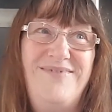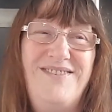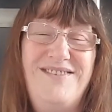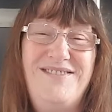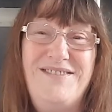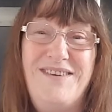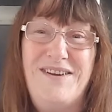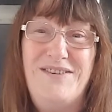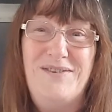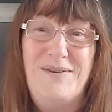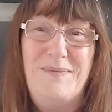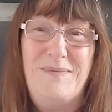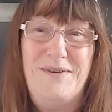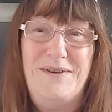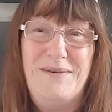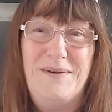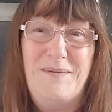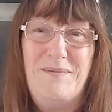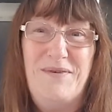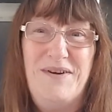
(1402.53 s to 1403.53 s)
Strange one,
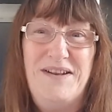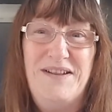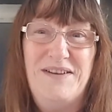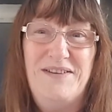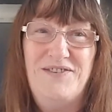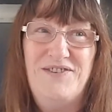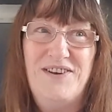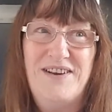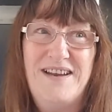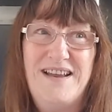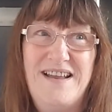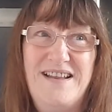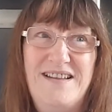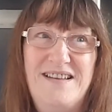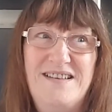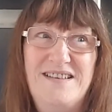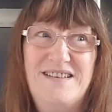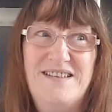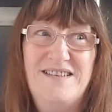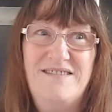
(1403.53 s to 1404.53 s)
but do I breed the
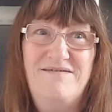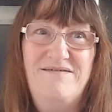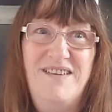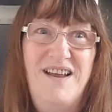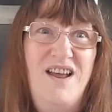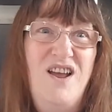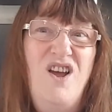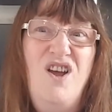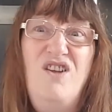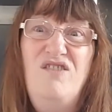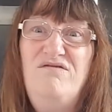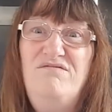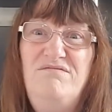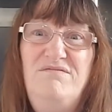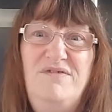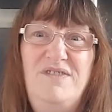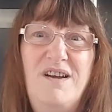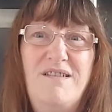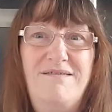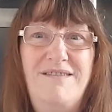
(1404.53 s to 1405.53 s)
chickens? And
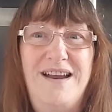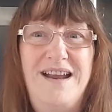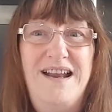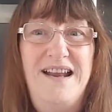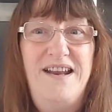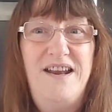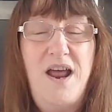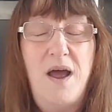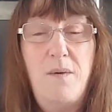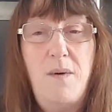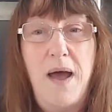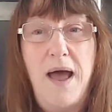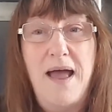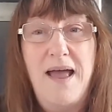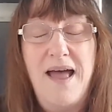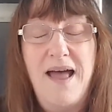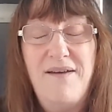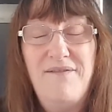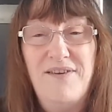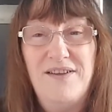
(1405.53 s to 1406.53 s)
not really, no. I
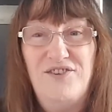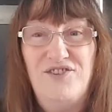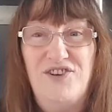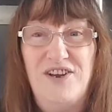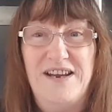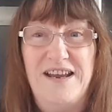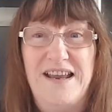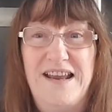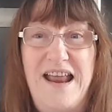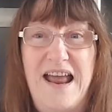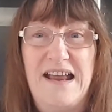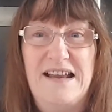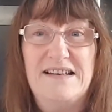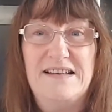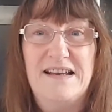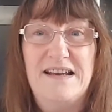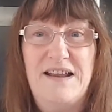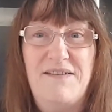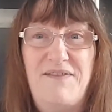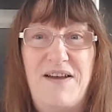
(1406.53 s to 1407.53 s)
have had chicken
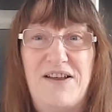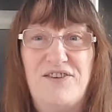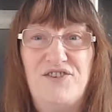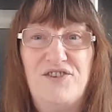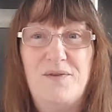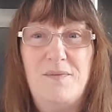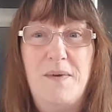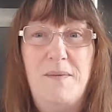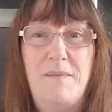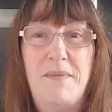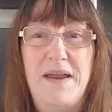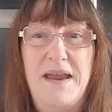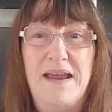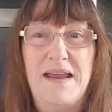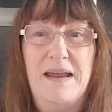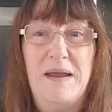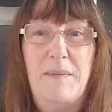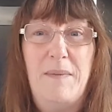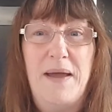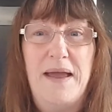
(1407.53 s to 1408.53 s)
eggs and I've hatched them in my
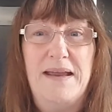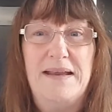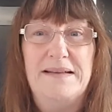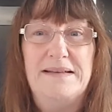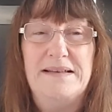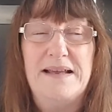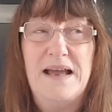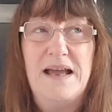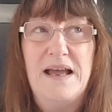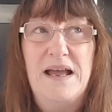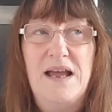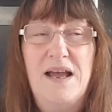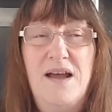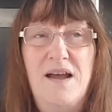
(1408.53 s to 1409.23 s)
incubator,